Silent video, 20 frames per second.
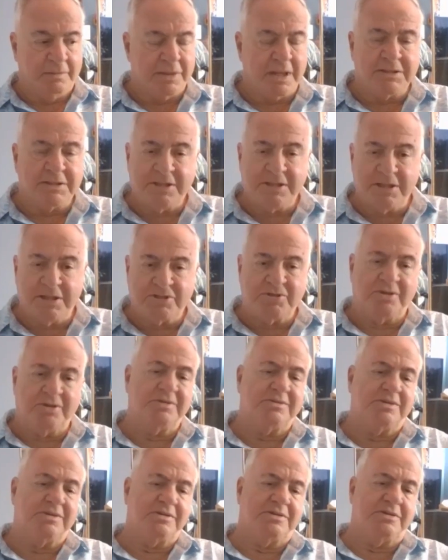That's their
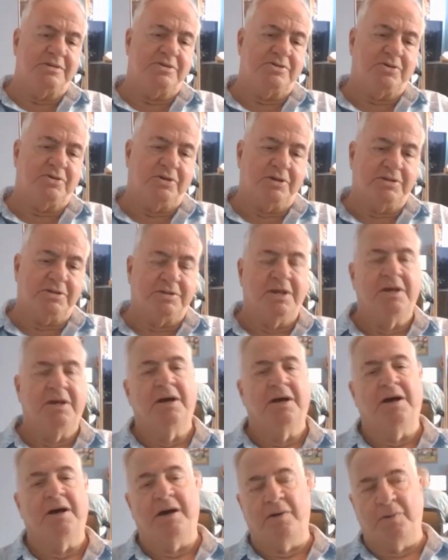choice. That's their choice.
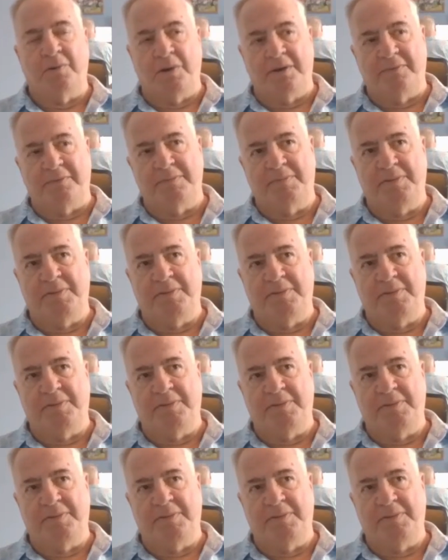However,